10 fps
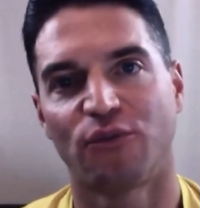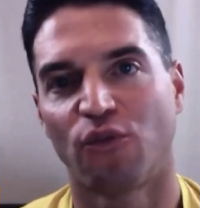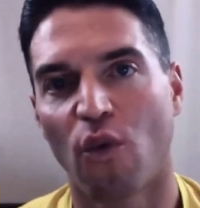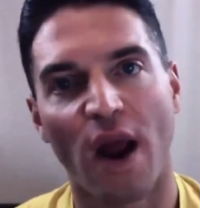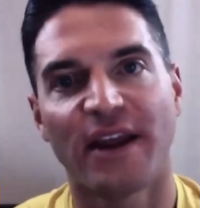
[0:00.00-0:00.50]

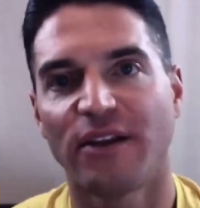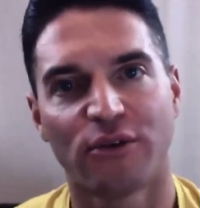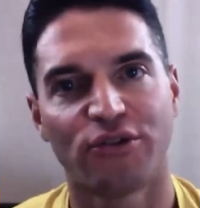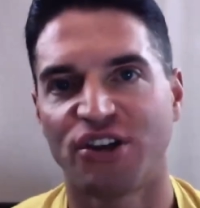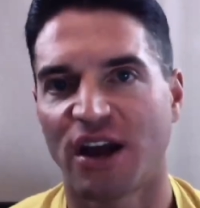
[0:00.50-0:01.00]
regular
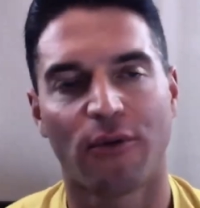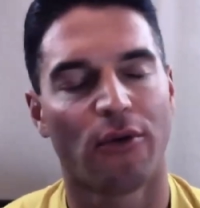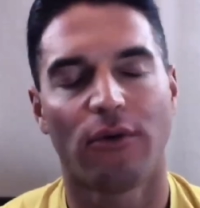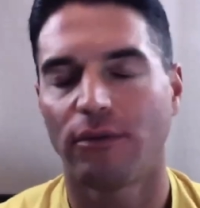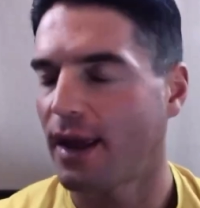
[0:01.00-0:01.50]

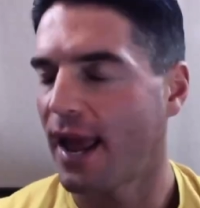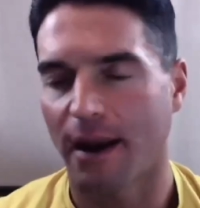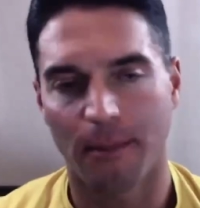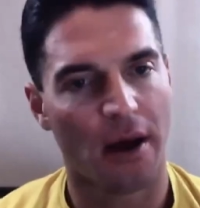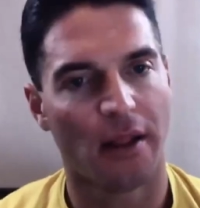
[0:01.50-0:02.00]
general
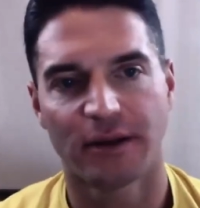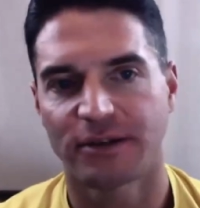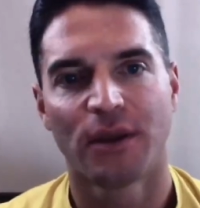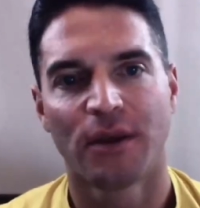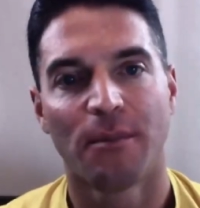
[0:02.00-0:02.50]

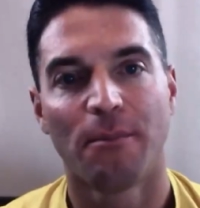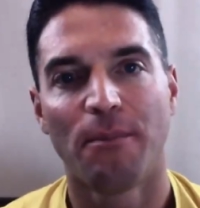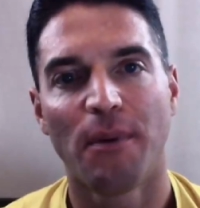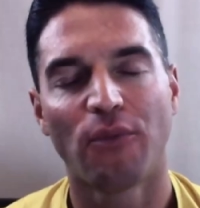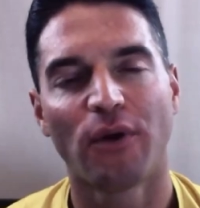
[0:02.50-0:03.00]
anabolics
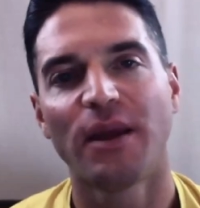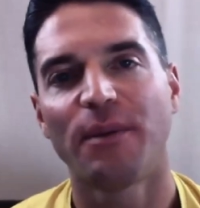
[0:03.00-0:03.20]
really